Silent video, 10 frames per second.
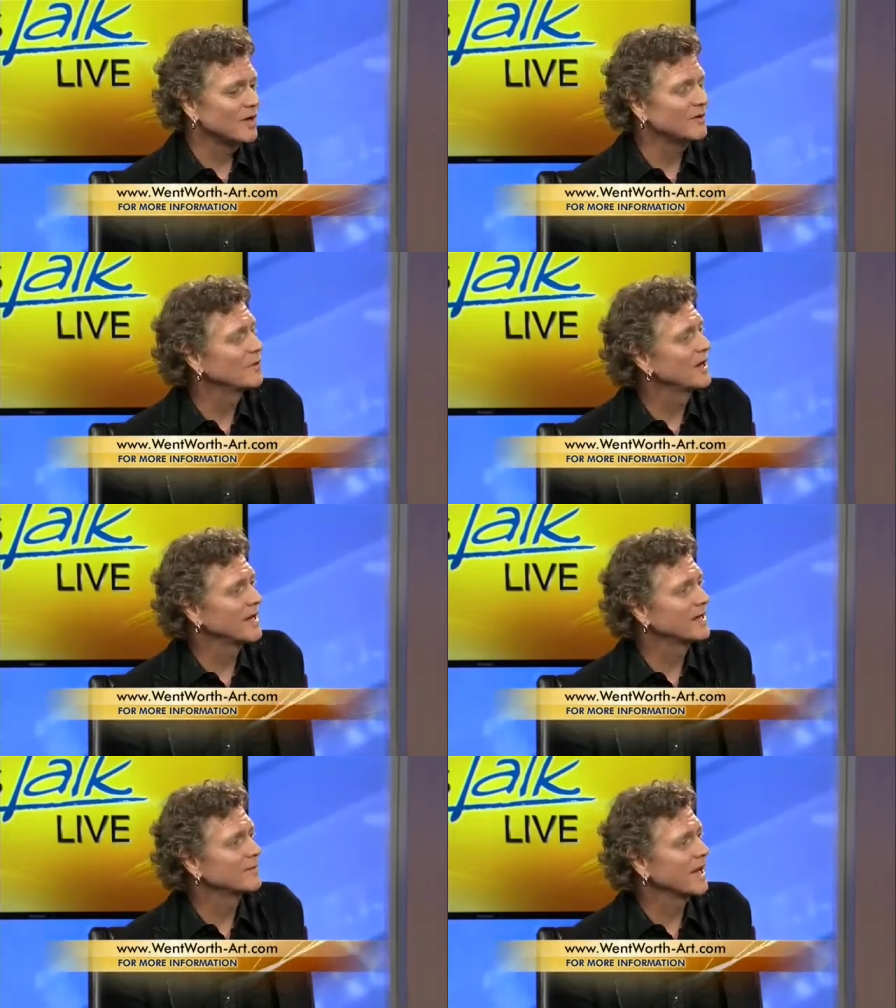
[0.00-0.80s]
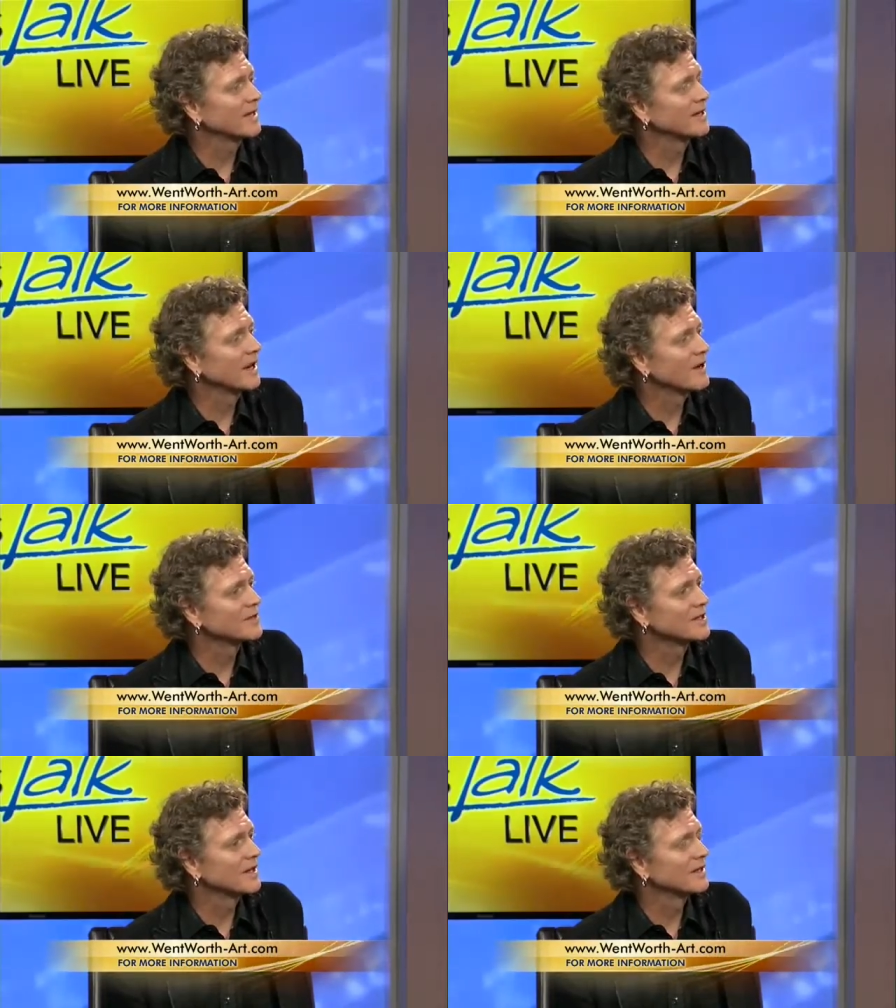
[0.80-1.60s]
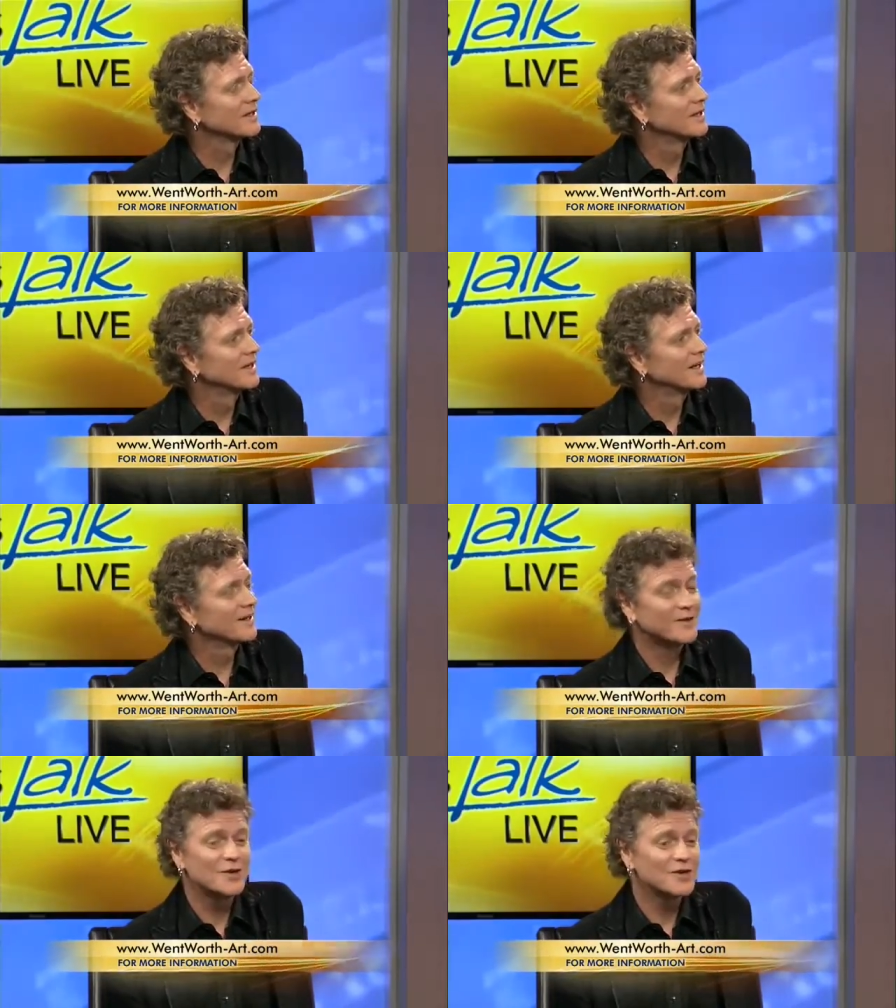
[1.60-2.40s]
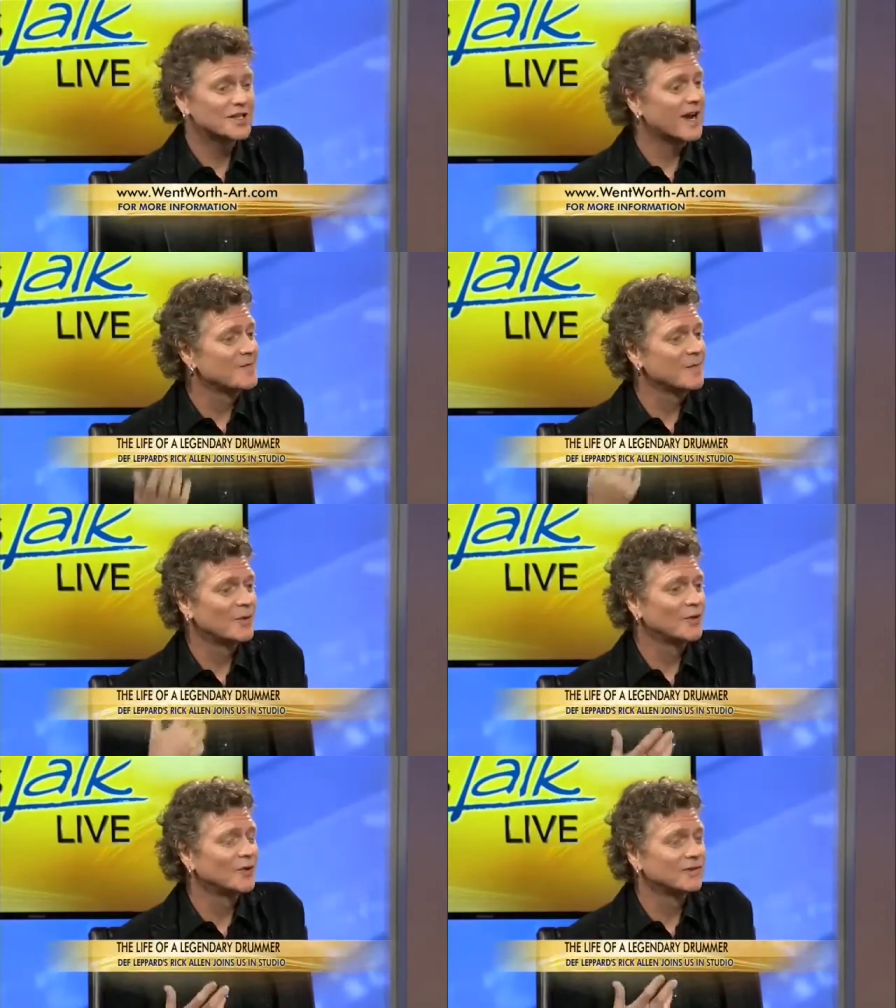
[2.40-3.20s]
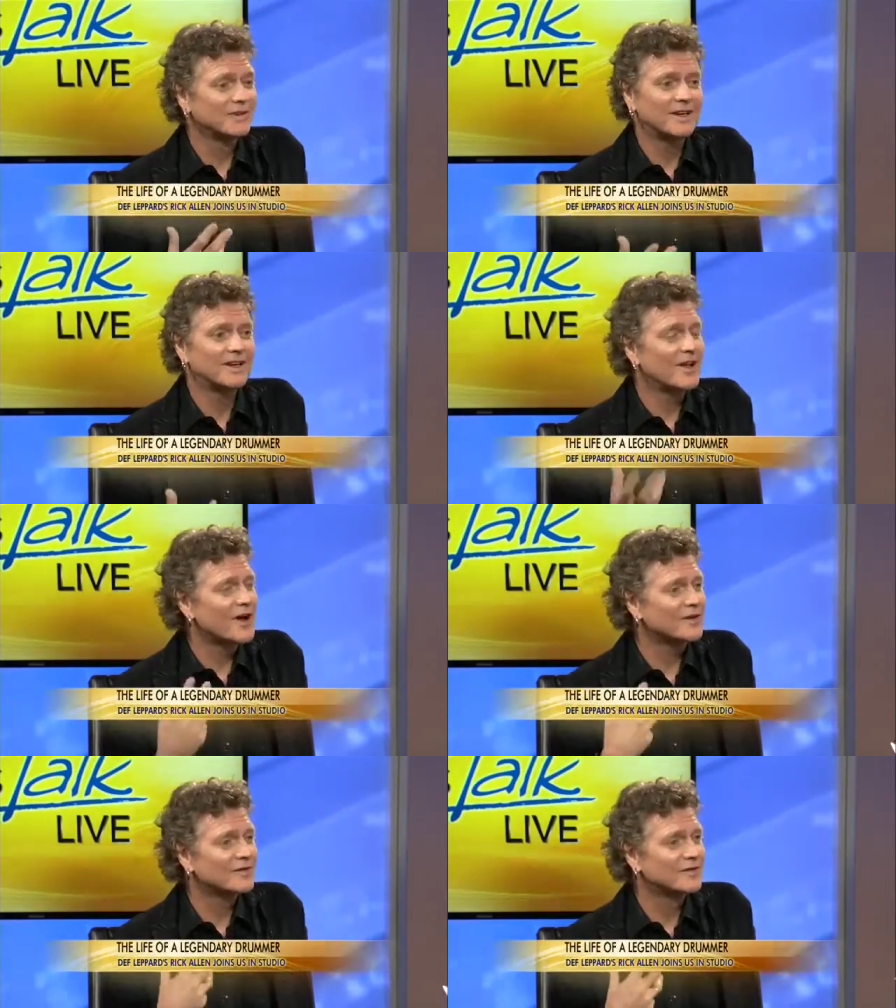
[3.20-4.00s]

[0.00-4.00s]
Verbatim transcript: we, we end up getting closer. And of course, I pull a lot of